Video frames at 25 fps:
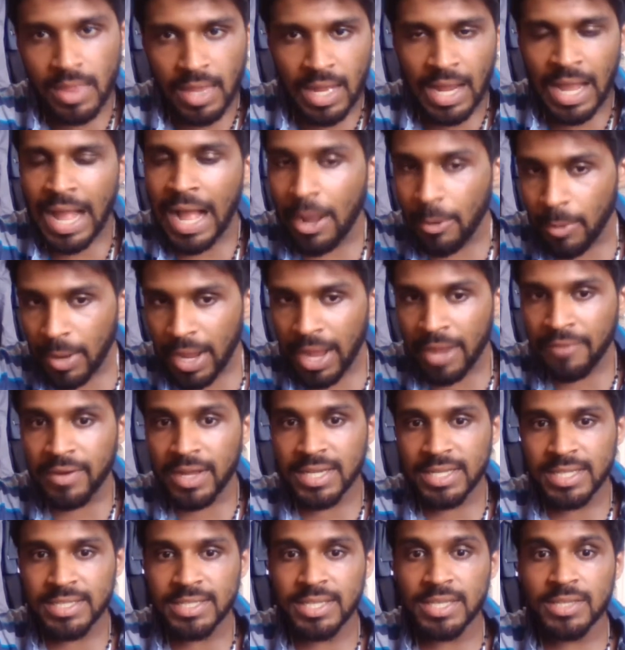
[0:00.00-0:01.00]

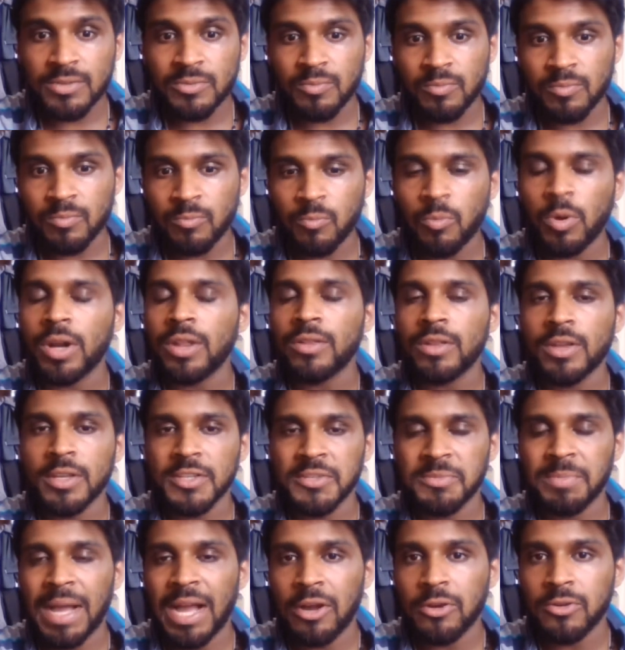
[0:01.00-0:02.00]
However, this is one of
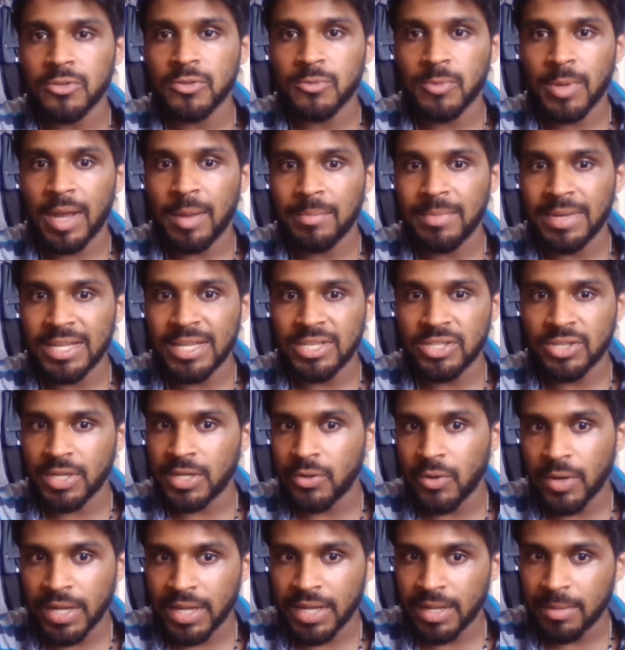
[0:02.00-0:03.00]
those battles where I'm literally
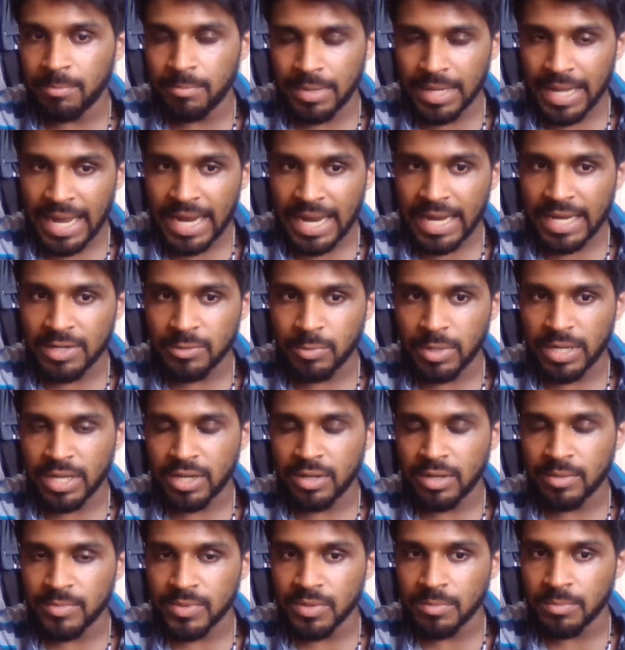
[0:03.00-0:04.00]
going in blind when it
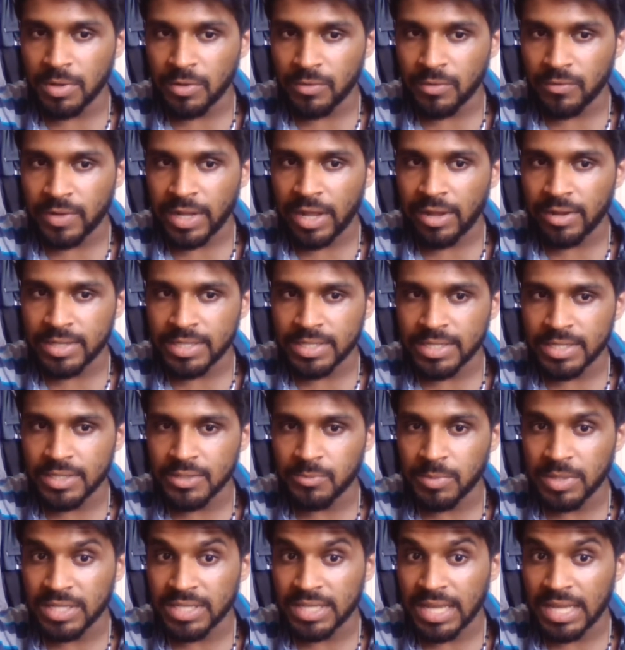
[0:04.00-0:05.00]
comes to both
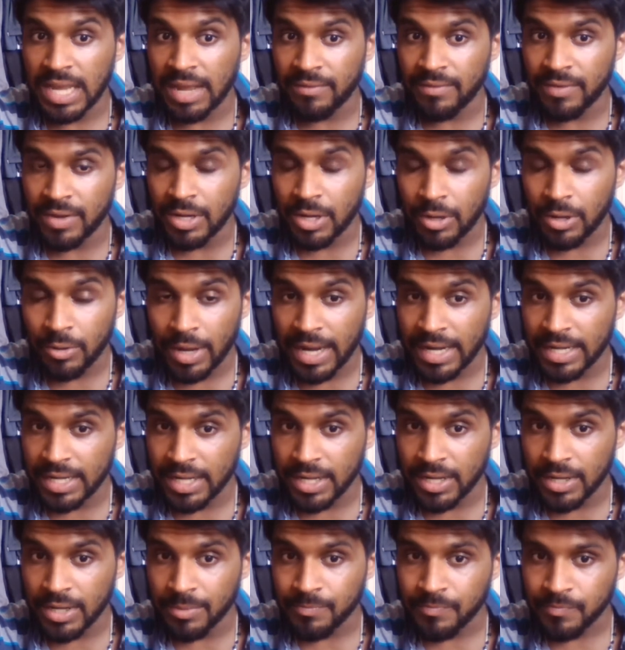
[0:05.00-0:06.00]
characters, because I have no
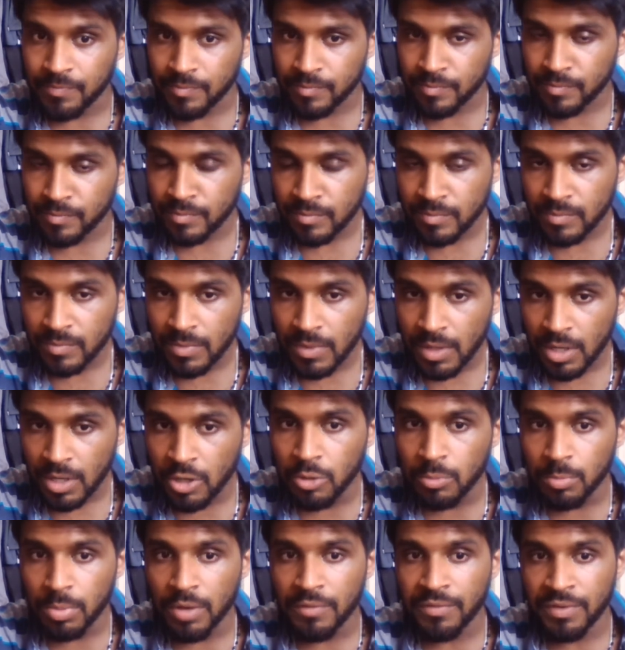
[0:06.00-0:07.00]
idea
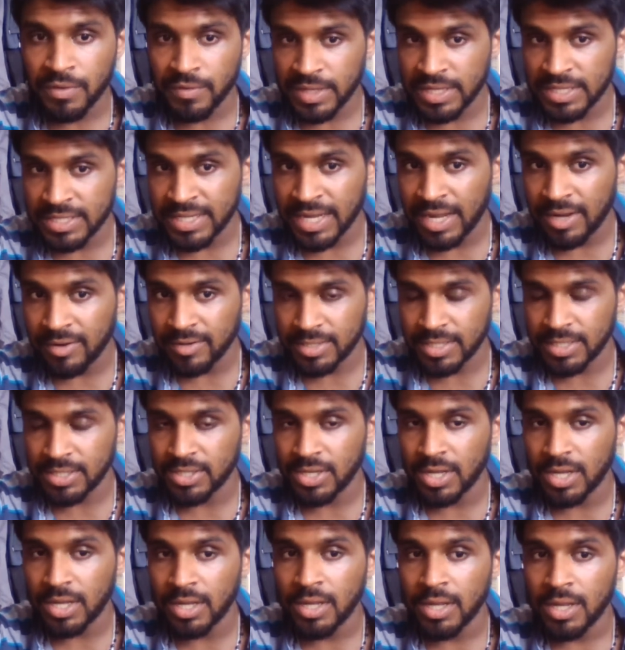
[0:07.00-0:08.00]
who both of these characters
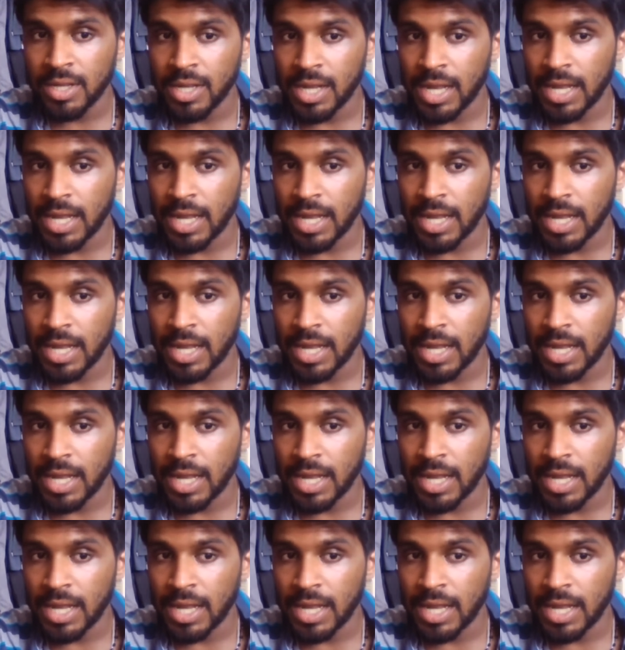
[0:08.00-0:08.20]
are.